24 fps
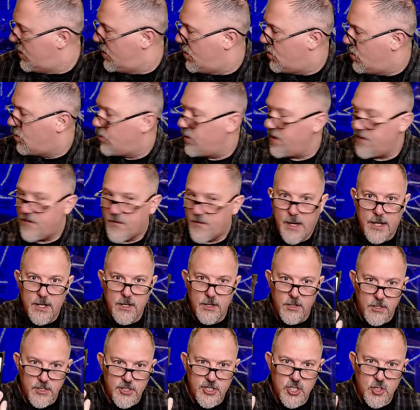We've got a
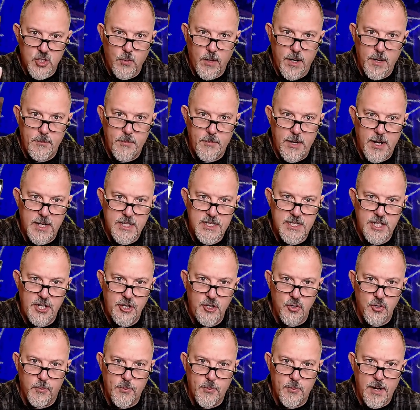little square box that
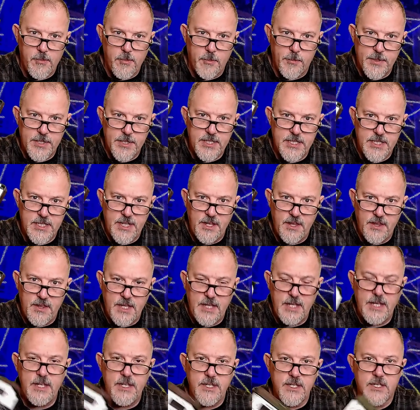you'll probably see
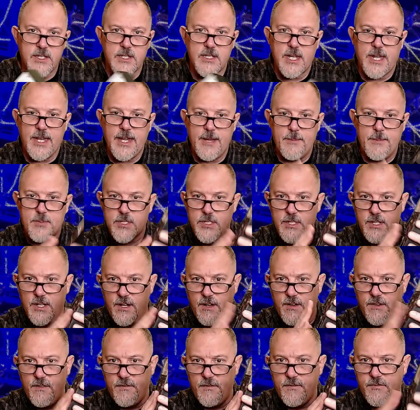these types
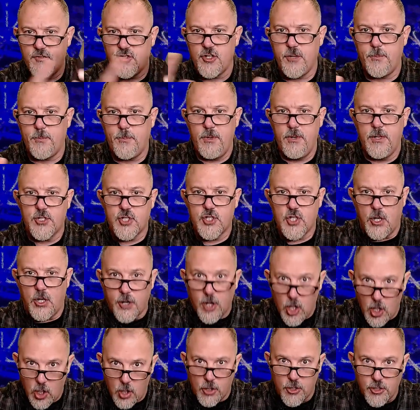of trip units on
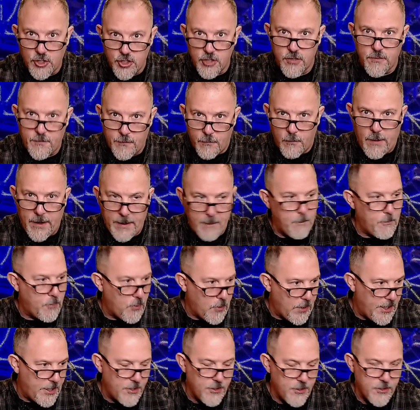larger frame
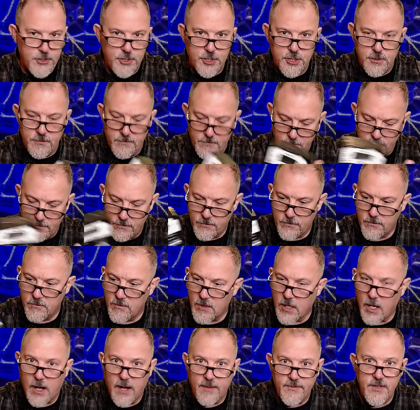breakers.
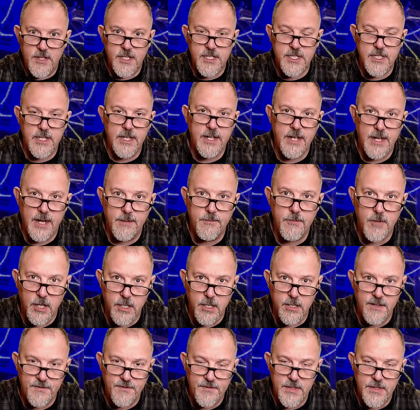Obviously, I'm not
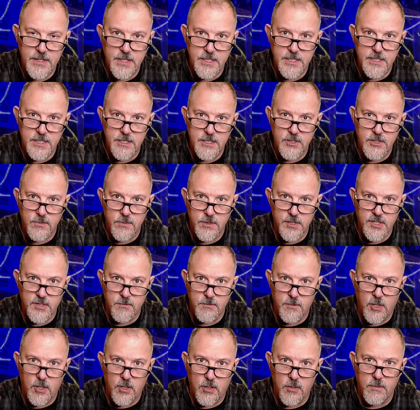going to fit this into a
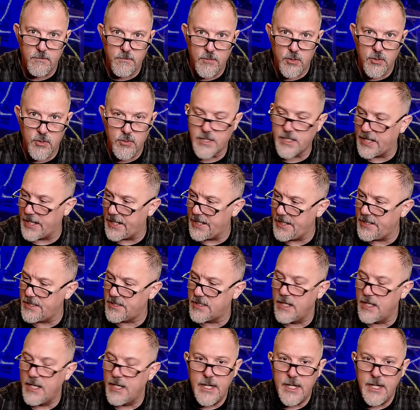small molded case.
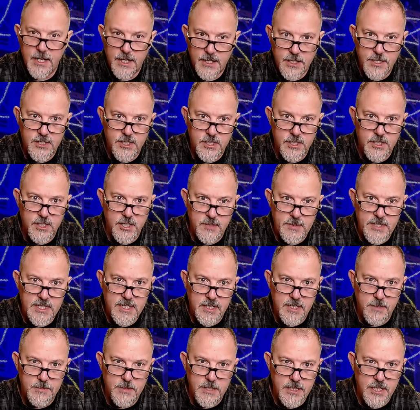This is going to be
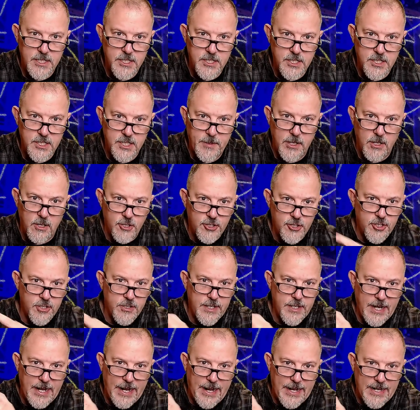something that's going to be larger, and
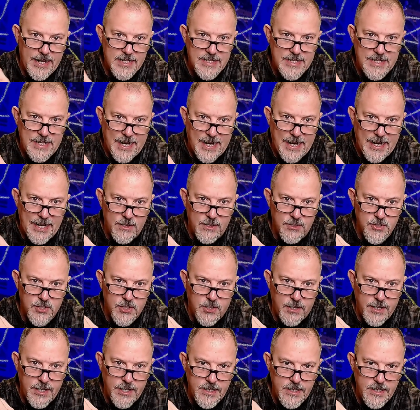it has dials
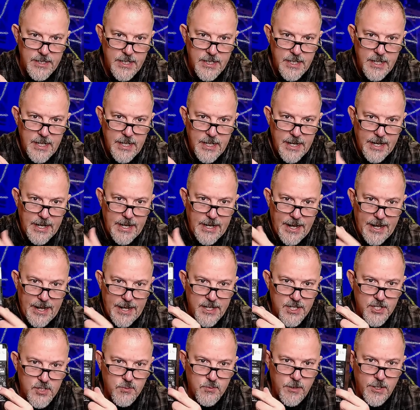on it, and it
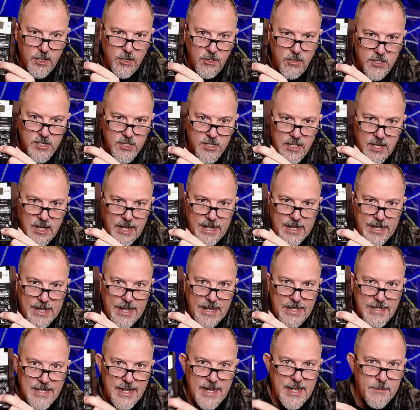has what looks like a
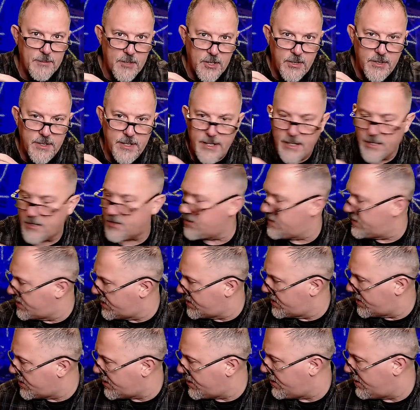time current
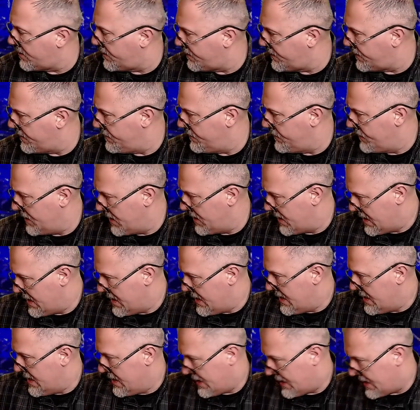characteristic curve.
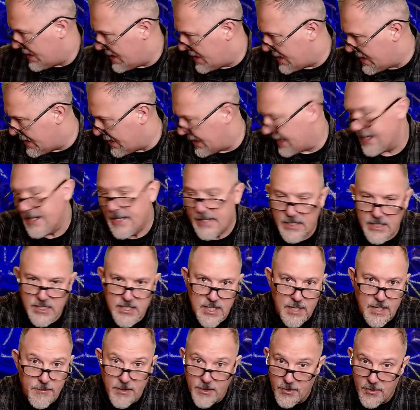Uh, and in
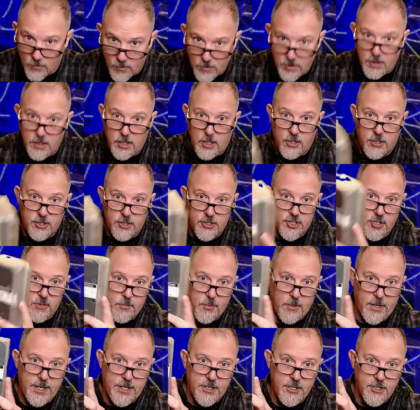some of the real larger
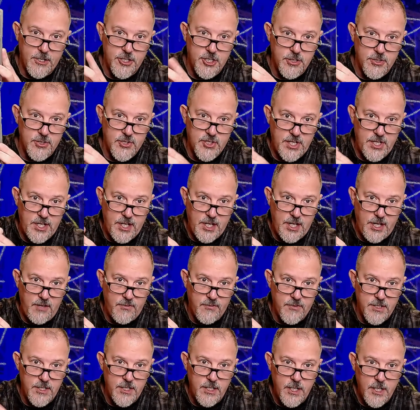breakers, you'll see
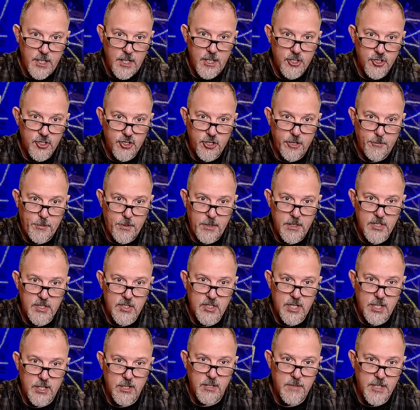even trip units
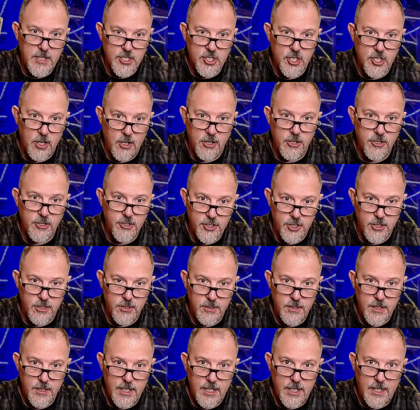that are much larger.
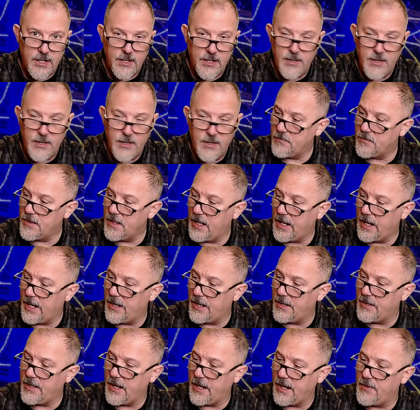Uh,
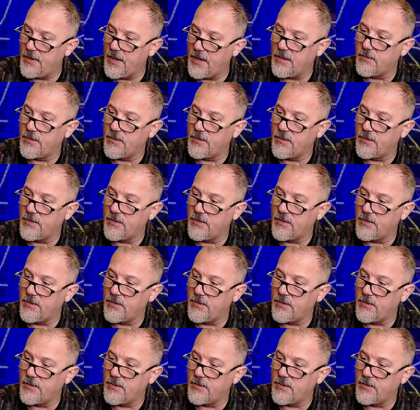And, and they'll